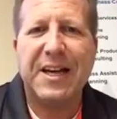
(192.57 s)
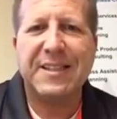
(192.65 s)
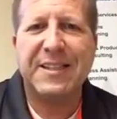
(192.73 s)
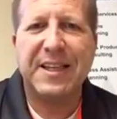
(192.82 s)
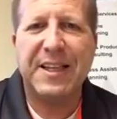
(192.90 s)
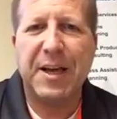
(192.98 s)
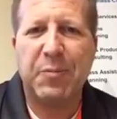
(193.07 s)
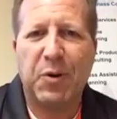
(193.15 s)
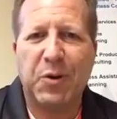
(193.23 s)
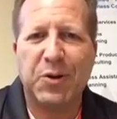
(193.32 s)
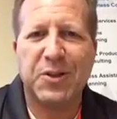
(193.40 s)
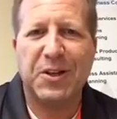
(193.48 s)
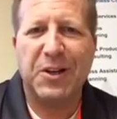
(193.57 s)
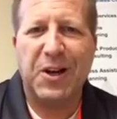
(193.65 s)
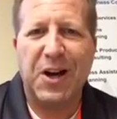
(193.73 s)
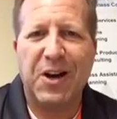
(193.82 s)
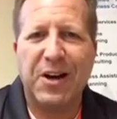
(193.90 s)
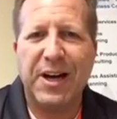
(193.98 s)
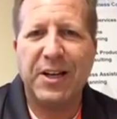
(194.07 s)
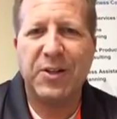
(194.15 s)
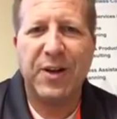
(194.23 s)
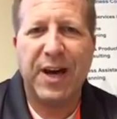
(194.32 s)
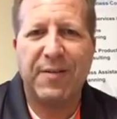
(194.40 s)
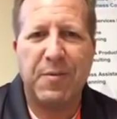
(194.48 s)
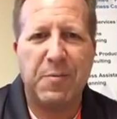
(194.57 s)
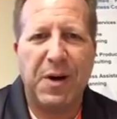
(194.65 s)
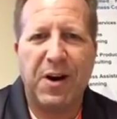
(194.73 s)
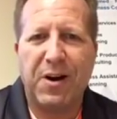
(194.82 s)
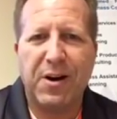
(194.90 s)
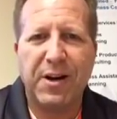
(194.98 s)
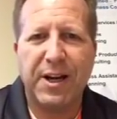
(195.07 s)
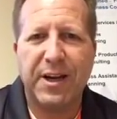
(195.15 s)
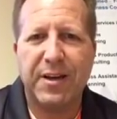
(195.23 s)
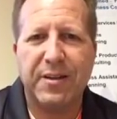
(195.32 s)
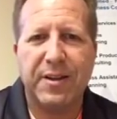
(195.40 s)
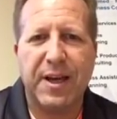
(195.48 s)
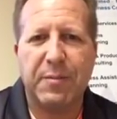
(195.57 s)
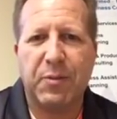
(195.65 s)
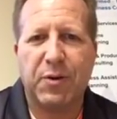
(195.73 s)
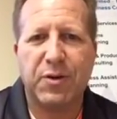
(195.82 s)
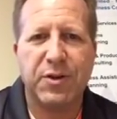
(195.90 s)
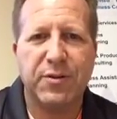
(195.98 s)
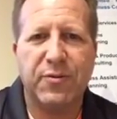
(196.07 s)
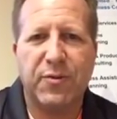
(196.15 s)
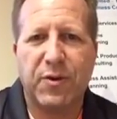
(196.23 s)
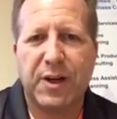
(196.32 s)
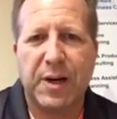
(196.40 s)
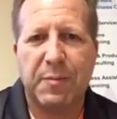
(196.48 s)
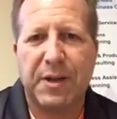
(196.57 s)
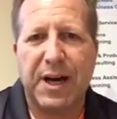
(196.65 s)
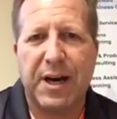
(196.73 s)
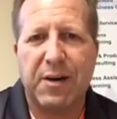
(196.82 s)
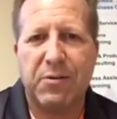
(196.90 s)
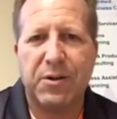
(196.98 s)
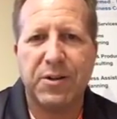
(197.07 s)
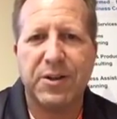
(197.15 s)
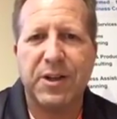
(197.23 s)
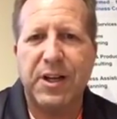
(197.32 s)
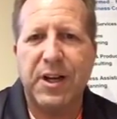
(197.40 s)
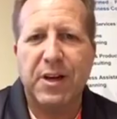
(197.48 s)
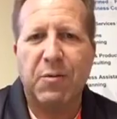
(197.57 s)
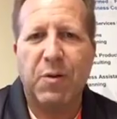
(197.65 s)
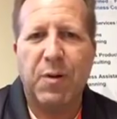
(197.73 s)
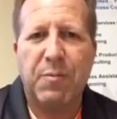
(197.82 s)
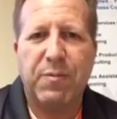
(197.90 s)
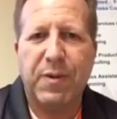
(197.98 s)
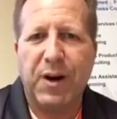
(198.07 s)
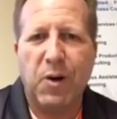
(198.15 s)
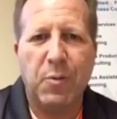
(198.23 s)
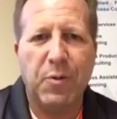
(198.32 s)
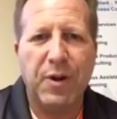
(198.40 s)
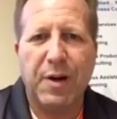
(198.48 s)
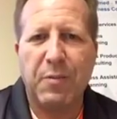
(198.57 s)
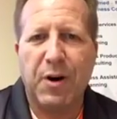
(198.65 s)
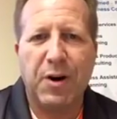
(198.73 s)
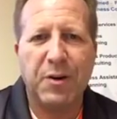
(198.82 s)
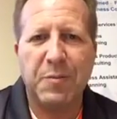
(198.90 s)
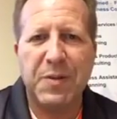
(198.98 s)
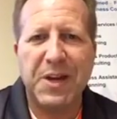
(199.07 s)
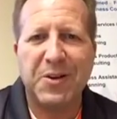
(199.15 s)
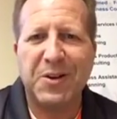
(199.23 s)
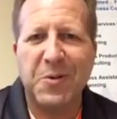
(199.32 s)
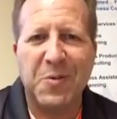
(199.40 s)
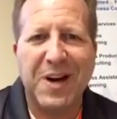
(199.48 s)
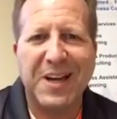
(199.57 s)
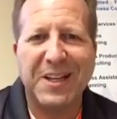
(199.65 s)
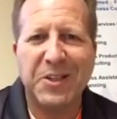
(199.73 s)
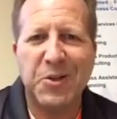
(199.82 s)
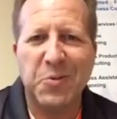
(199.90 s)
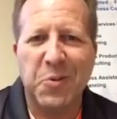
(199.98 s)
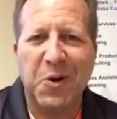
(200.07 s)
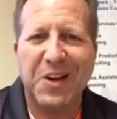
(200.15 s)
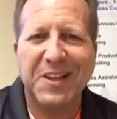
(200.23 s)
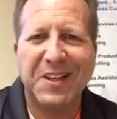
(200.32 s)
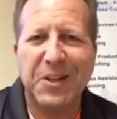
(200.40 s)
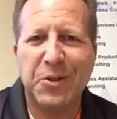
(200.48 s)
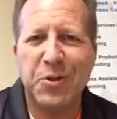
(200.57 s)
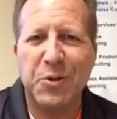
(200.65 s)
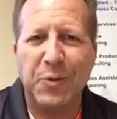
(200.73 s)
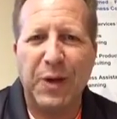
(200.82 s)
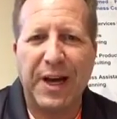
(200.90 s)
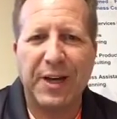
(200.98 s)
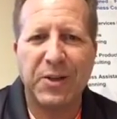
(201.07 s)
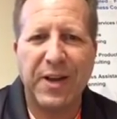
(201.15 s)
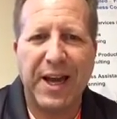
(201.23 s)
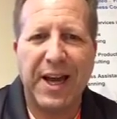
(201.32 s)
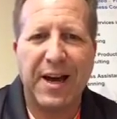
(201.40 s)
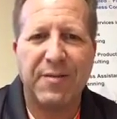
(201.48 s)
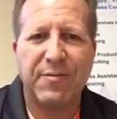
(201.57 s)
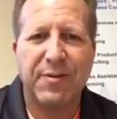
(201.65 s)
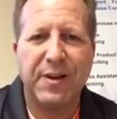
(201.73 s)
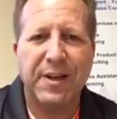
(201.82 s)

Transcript: send that person along, and you have a bar, and that person for a couple of hours will open up all the beer and the wine that you want and that you like to have.